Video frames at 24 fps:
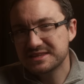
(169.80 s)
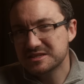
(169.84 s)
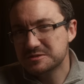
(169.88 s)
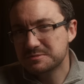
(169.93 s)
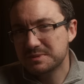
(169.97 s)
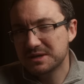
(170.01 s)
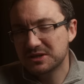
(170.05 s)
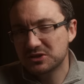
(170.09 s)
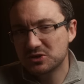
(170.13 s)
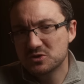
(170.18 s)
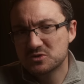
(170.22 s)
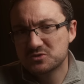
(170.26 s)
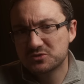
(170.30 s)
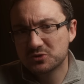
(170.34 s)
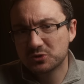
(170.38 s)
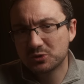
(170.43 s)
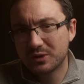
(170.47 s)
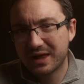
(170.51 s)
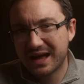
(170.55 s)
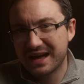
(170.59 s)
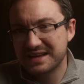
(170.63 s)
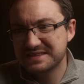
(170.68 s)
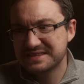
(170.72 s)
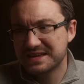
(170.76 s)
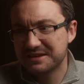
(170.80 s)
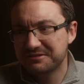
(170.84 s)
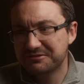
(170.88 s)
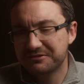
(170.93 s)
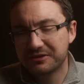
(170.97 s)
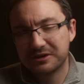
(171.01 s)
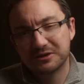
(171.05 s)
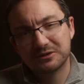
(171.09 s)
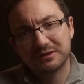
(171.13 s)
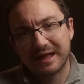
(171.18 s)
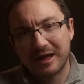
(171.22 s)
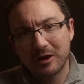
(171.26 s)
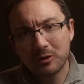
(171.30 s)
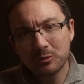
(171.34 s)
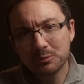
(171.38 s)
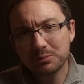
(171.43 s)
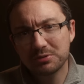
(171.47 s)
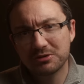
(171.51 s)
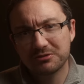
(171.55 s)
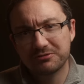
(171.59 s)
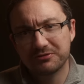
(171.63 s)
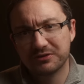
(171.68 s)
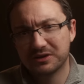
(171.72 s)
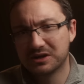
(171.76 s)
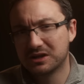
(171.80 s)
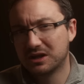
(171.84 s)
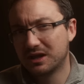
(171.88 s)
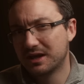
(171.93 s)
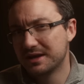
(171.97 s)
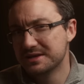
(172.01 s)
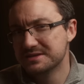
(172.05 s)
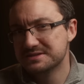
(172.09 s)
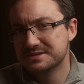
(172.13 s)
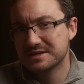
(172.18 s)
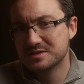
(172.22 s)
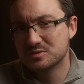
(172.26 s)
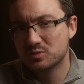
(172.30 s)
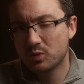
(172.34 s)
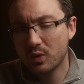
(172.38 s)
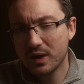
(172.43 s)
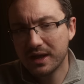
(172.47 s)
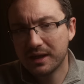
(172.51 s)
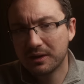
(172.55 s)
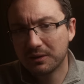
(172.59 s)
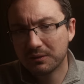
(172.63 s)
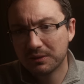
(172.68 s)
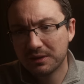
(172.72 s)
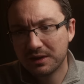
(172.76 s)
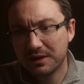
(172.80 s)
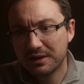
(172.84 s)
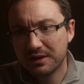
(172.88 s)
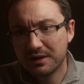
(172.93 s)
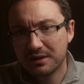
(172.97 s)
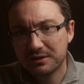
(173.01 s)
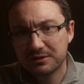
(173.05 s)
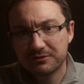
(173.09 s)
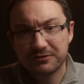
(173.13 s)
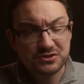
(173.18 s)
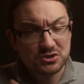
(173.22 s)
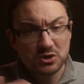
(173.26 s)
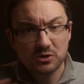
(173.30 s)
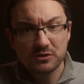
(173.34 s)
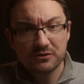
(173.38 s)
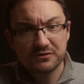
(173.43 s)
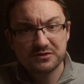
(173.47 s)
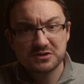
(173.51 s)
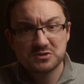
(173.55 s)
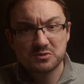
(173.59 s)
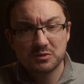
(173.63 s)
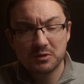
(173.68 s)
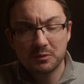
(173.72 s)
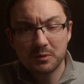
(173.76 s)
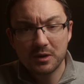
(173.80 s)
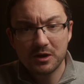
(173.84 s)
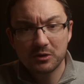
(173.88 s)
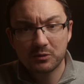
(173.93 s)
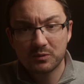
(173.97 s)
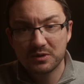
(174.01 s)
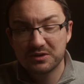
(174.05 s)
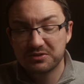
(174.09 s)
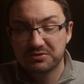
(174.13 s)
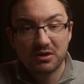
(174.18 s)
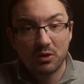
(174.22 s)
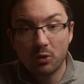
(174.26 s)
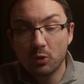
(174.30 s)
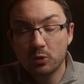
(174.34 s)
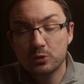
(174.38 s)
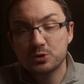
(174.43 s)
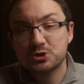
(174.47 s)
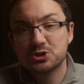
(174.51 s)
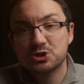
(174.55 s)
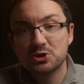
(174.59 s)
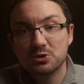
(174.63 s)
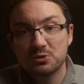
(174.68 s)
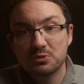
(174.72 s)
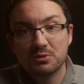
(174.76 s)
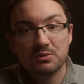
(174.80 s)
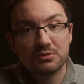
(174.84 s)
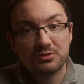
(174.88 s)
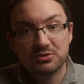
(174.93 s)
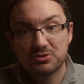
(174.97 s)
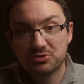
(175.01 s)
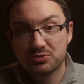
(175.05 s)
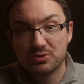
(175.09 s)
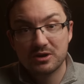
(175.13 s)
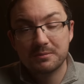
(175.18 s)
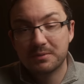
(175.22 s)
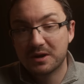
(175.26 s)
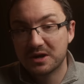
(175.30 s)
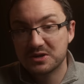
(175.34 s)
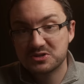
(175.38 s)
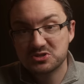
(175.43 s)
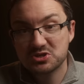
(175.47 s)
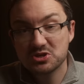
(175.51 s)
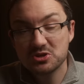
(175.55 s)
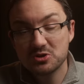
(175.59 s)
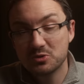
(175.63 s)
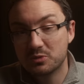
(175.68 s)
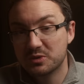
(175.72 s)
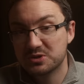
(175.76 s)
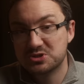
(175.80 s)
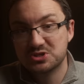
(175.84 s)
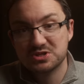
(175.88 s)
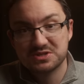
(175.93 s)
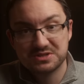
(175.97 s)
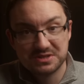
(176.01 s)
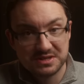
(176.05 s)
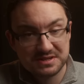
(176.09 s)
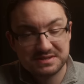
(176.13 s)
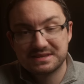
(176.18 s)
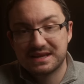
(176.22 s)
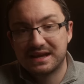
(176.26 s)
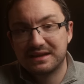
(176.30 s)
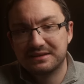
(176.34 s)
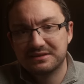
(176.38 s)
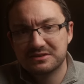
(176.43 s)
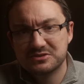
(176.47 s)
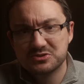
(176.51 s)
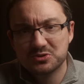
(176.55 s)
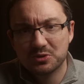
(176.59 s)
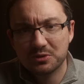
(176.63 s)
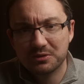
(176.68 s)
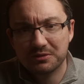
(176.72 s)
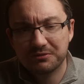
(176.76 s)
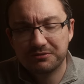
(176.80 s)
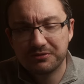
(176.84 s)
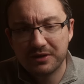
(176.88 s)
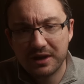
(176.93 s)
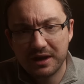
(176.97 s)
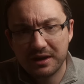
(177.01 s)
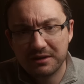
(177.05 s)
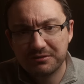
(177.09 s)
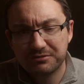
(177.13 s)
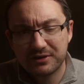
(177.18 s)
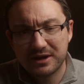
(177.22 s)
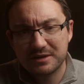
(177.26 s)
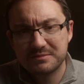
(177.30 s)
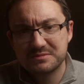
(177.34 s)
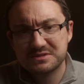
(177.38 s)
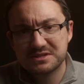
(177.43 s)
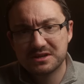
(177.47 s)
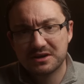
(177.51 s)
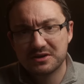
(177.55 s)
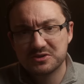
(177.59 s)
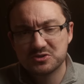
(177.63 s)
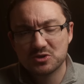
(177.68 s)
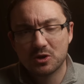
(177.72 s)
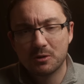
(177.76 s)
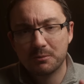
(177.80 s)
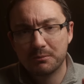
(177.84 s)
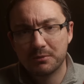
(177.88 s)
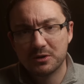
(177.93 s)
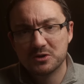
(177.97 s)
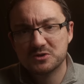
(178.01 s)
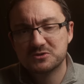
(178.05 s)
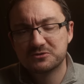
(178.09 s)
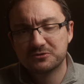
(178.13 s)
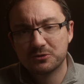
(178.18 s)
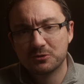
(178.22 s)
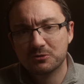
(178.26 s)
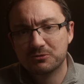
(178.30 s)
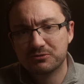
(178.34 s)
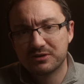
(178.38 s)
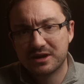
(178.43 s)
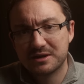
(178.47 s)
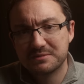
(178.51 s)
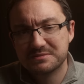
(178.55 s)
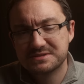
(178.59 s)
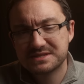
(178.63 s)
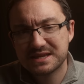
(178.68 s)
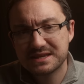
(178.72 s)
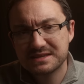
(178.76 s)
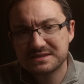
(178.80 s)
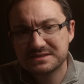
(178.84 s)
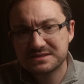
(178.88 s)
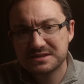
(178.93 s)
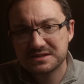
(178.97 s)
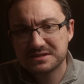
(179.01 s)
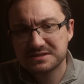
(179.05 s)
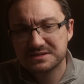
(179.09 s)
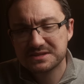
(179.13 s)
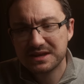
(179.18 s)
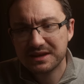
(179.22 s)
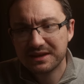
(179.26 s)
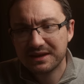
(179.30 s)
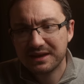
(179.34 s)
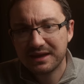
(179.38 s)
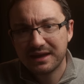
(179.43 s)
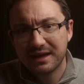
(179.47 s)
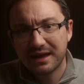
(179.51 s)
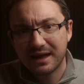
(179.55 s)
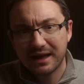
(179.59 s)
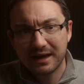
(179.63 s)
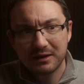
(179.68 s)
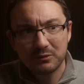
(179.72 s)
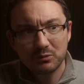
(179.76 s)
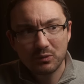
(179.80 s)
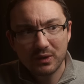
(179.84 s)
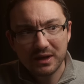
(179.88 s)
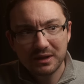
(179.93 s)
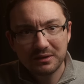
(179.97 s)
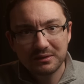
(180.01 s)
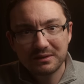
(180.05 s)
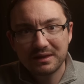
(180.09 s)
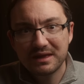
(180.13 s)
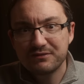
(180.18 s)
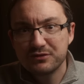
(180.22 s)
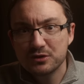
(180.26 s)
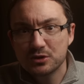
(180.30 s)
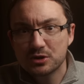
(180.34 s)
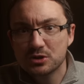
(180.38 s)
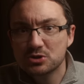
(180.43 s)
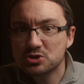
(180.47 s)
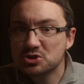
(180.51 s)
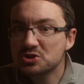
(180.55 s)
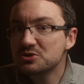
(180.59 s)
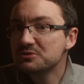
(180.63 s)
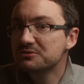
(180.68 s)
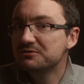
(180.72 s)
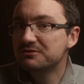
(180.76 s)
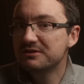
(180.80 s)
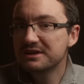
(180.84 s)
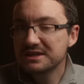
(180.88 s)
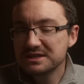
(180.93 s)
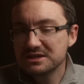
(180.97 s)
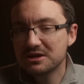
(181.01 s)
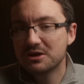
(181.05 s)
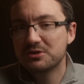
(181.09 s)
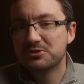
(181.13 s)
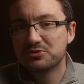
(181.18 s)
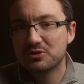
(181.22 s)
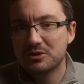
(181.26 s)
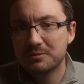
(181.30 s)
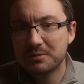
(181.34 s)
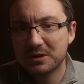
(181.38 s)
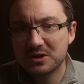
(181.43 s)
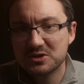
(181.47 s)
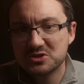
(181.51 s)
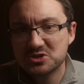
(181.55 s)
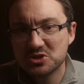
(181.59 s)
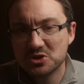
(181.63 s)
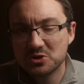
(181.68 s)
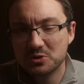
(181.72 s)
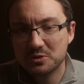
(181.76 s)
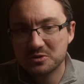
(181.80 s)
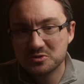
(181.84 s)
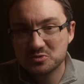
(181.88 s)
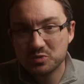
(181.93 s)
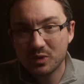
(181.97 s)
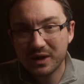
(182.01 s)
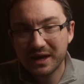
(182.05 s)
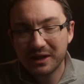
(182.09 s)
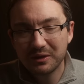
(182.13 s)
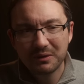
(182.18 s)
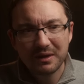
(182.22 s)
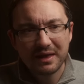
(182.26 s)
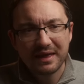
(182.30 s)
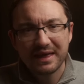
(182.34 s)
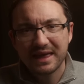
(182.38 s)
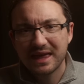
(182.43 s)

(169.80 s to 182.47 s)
this being useful as a final output for clients as well. The photographers we work with all shoot three by two, which is the standard sort of uh, frame size on most full frame sensors. And well, if you could shoot video three by two as well,